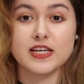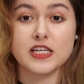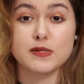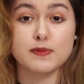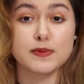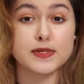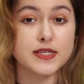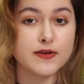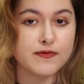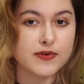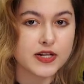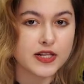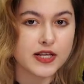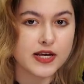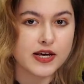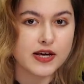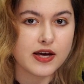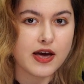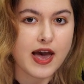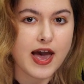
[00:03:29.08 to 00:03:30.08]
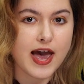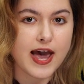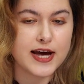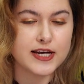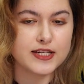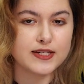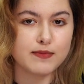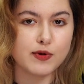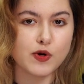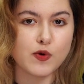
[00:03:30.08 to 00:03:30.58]
Specifically,
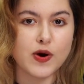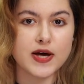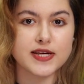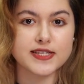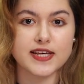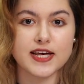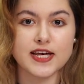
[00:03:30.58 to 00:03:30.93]
AWS